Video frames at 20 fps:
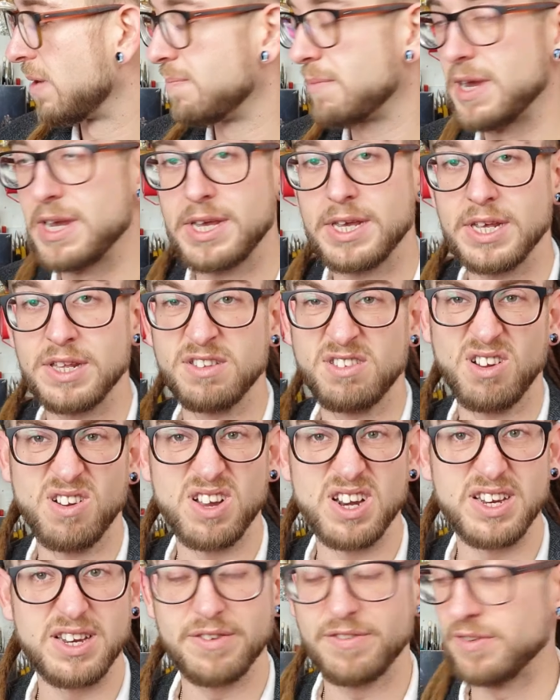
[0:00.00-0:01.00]
make it
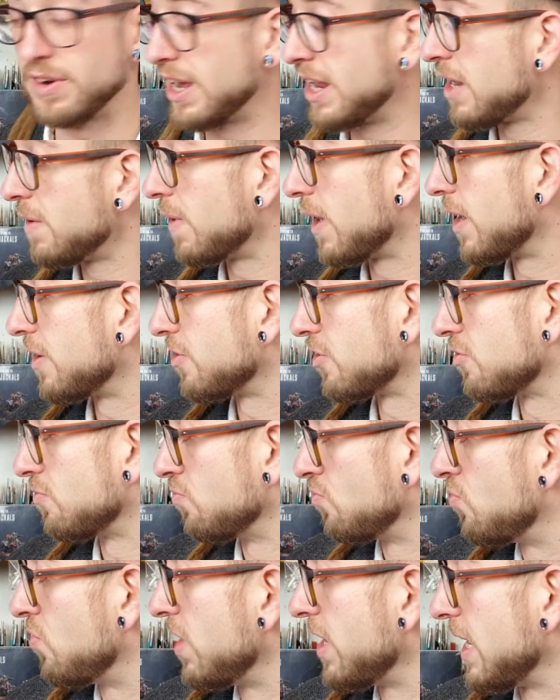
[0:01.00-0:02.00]
entirely different. Anyway, I just
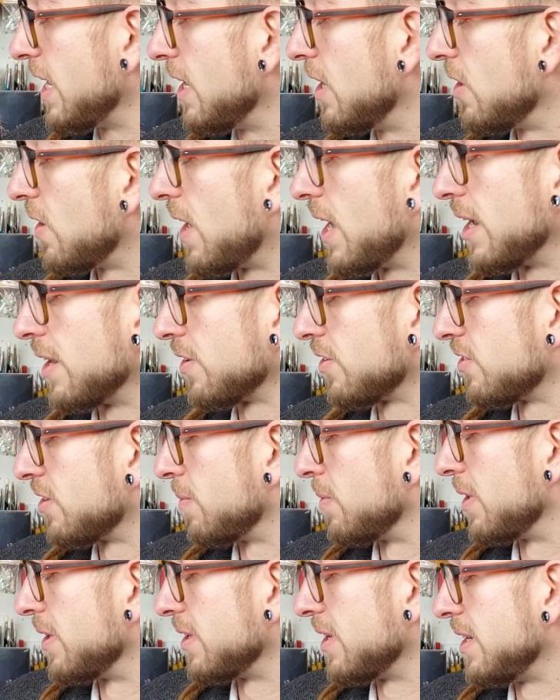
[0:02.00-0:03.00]
really like
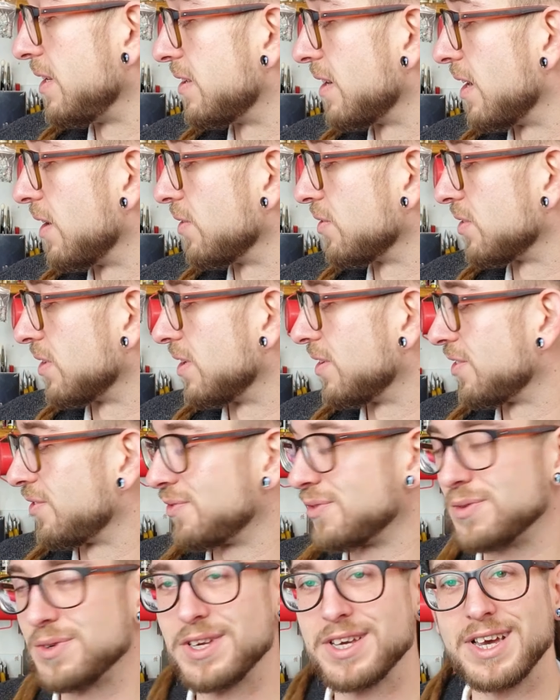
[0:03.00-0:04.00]
some of the details, and I just
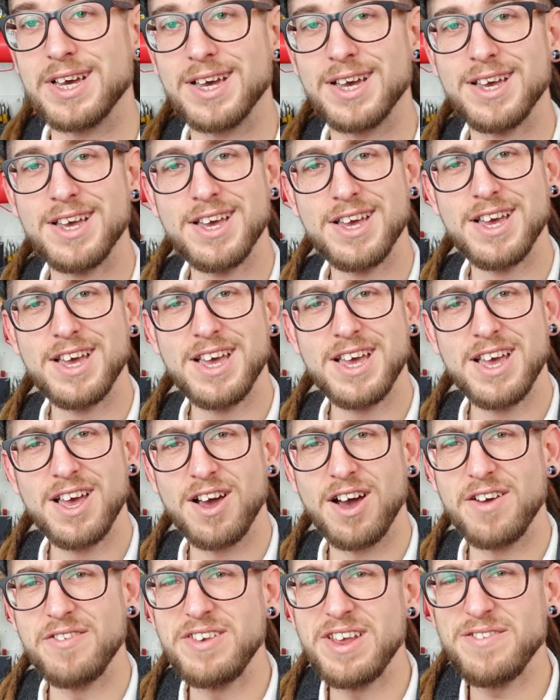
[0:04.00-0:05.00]
thought, yeah,
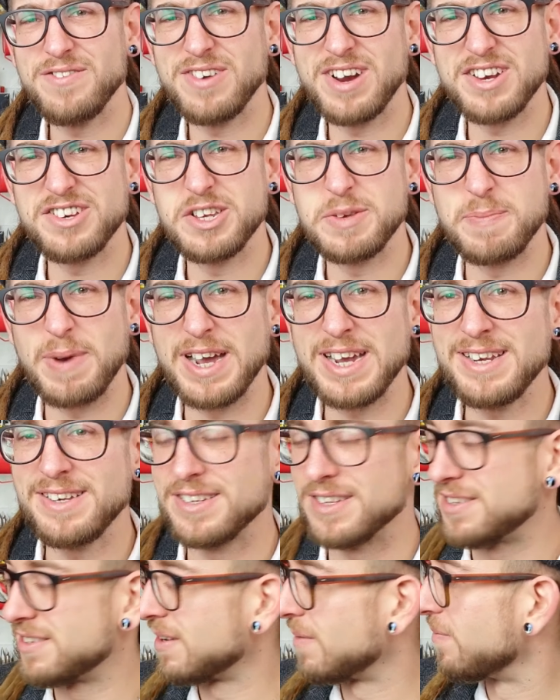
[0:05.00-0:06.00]
I've never actually
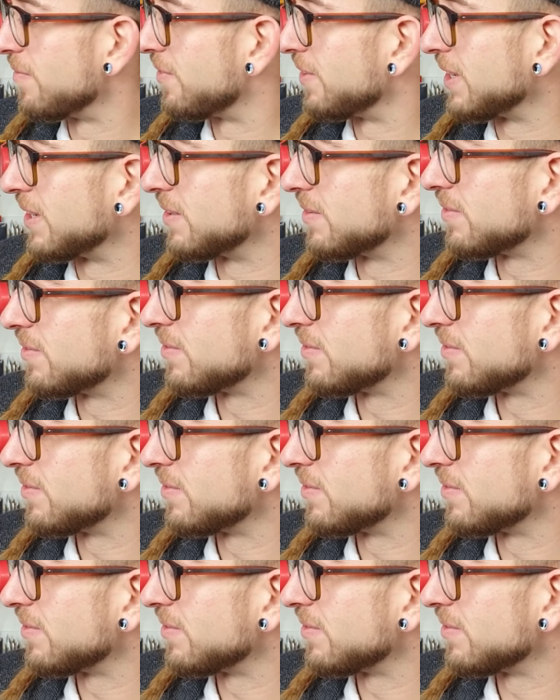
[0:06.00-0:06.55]
painted something